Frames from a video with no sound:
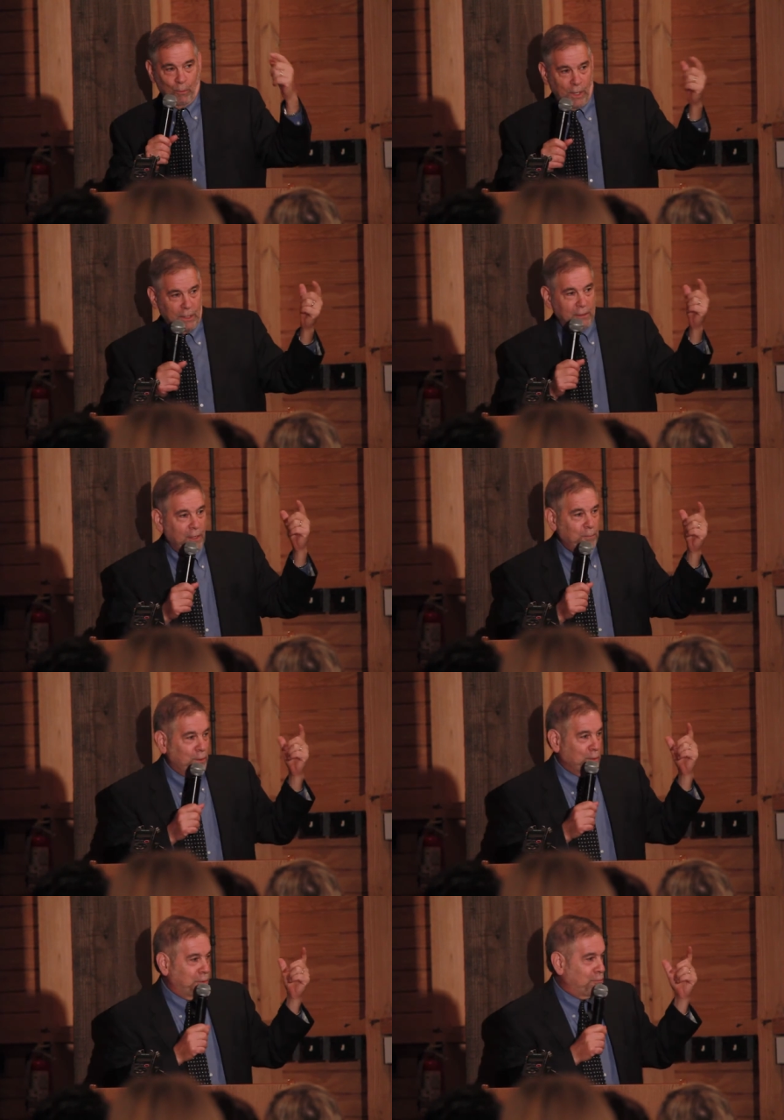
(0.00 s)
why did they
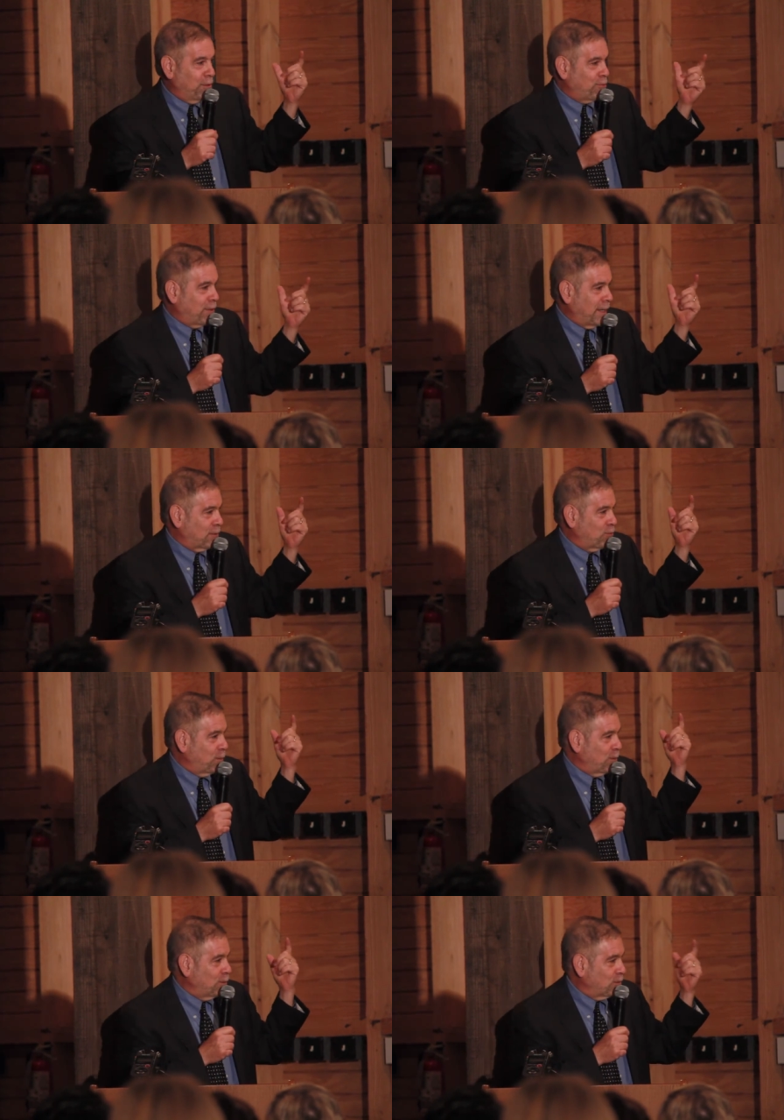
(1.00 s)
build three tracks?
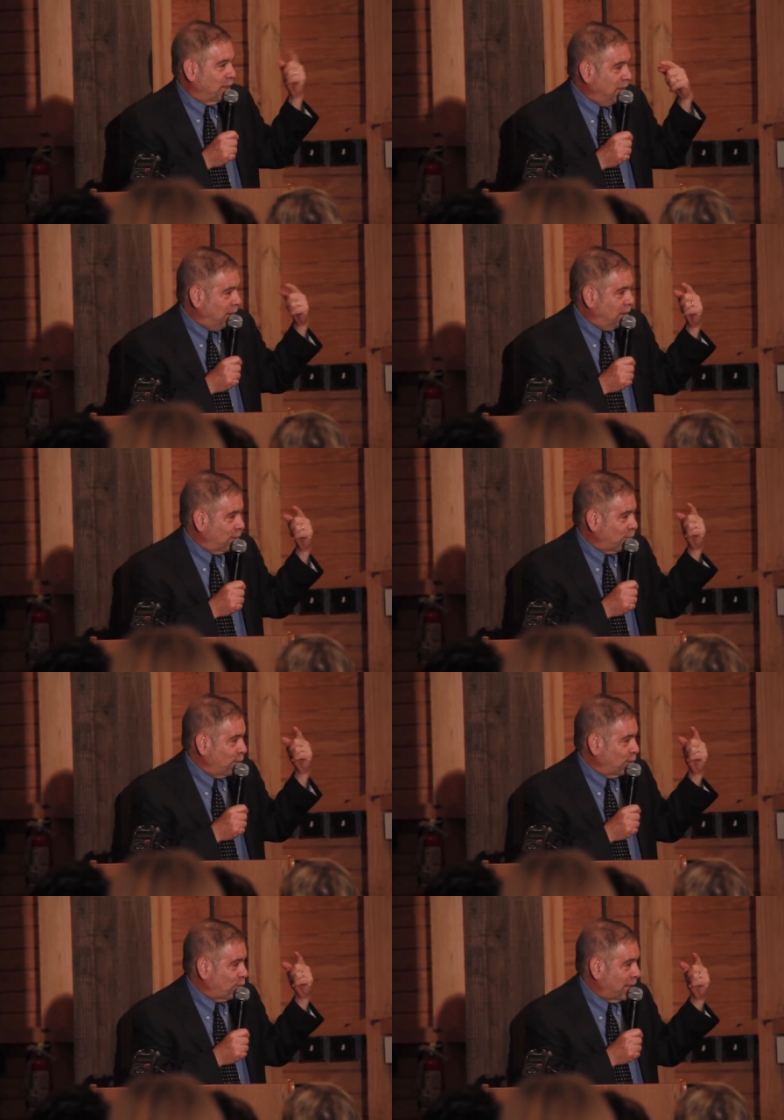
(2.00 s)
Because they needed
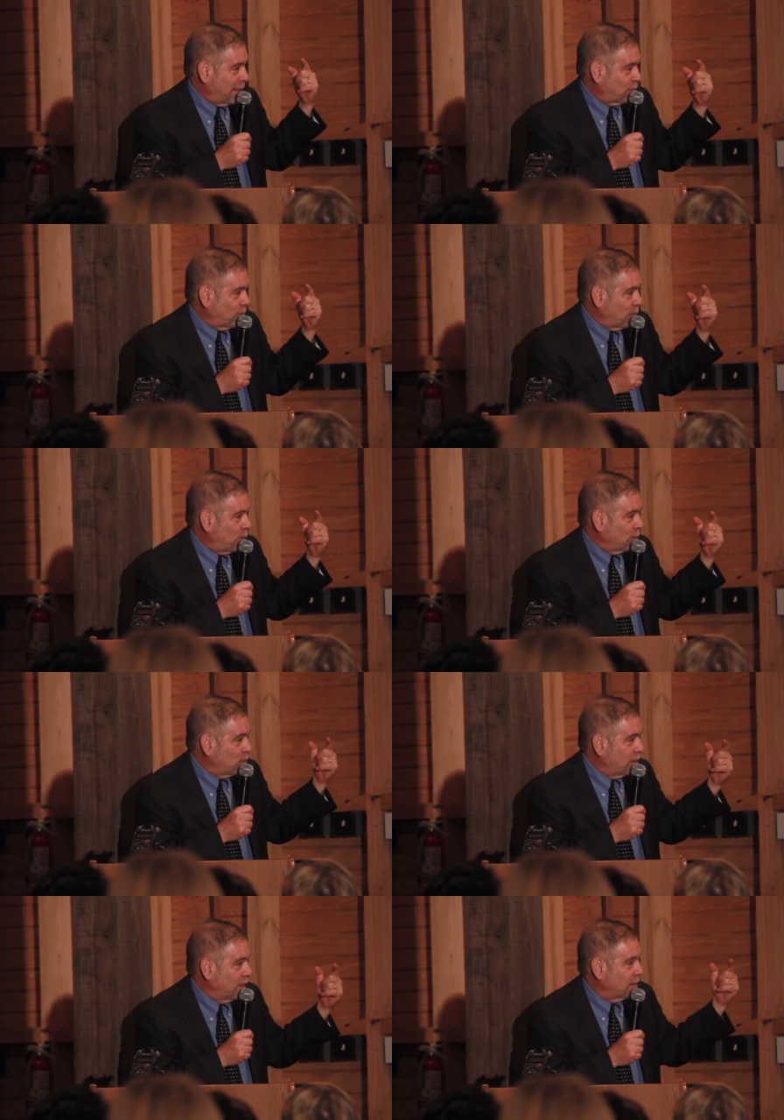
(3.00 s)
three tracks, otherwise
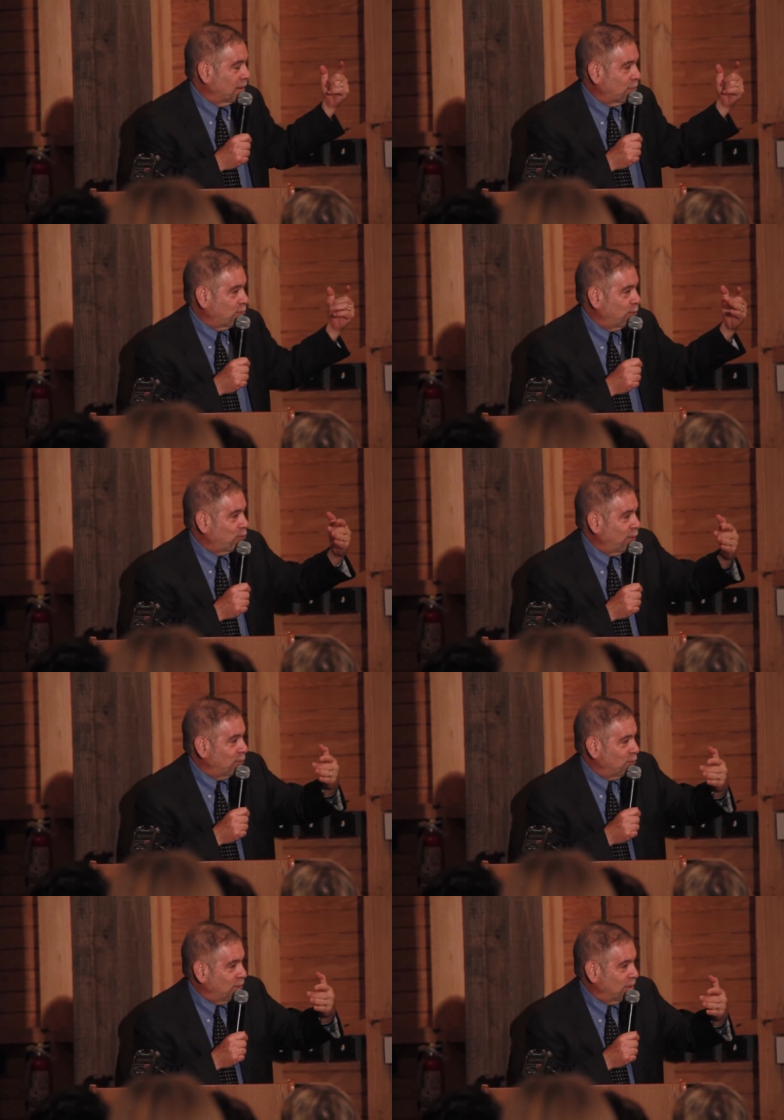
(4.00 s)
you can't get three
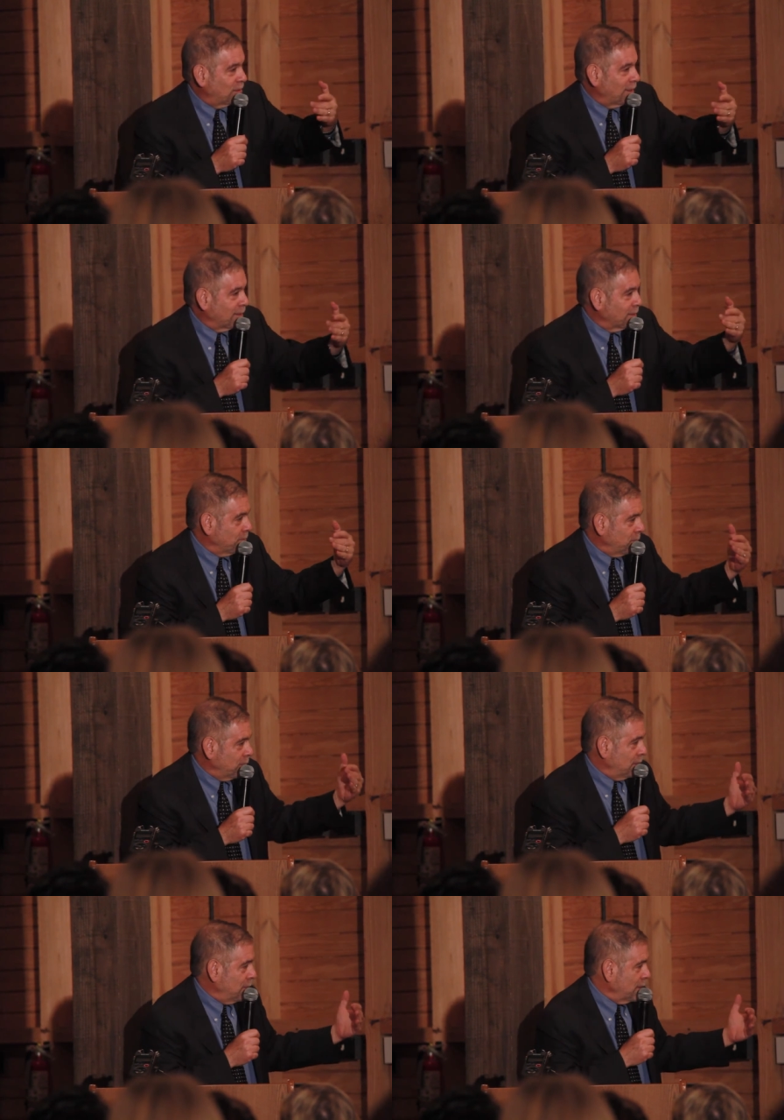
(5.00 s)
trains in a day
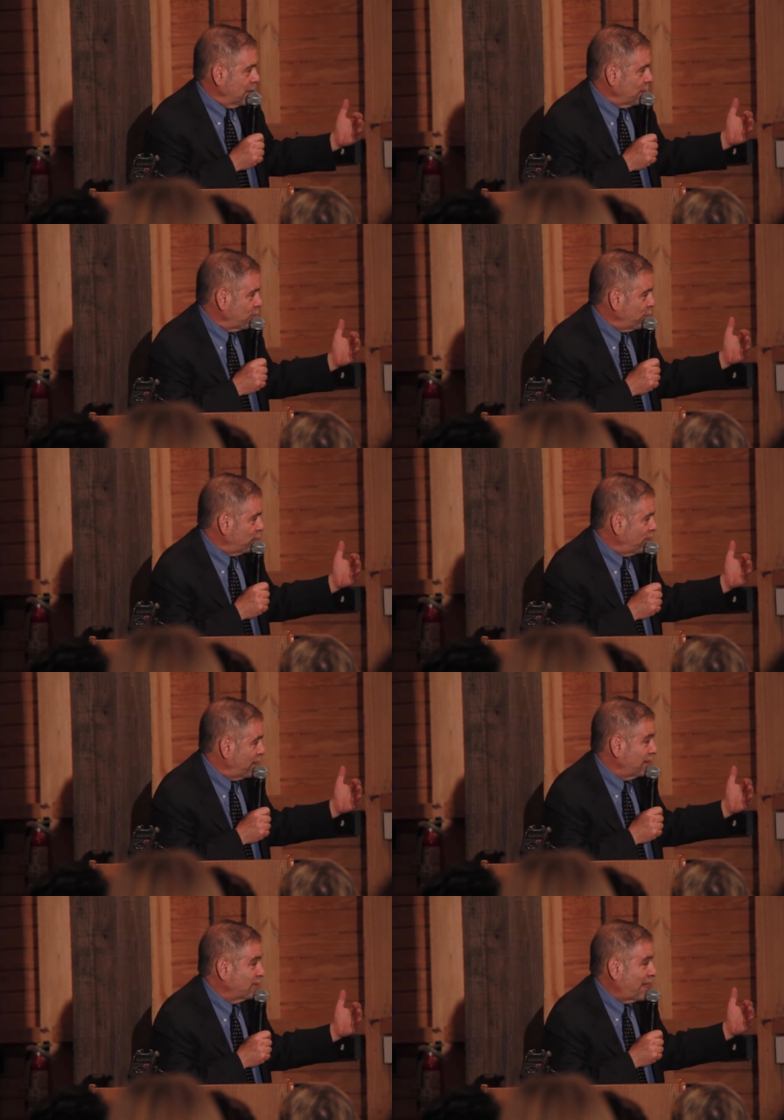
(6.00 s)
and three
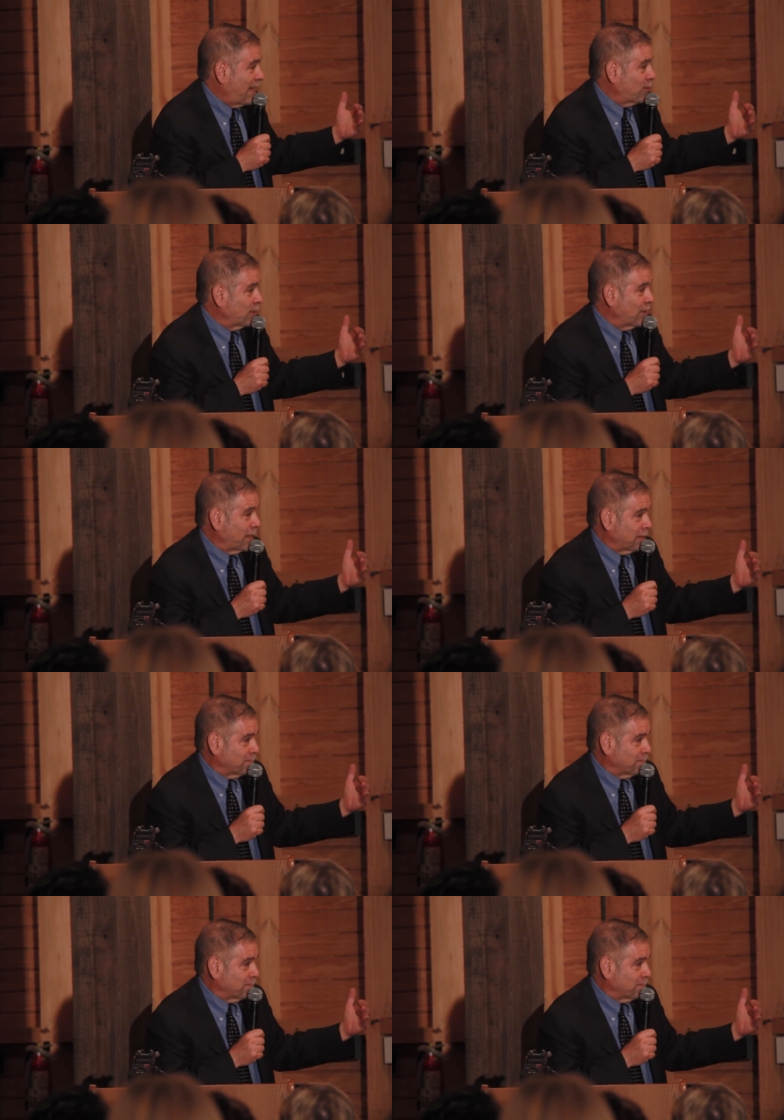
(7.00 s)
trains out a day.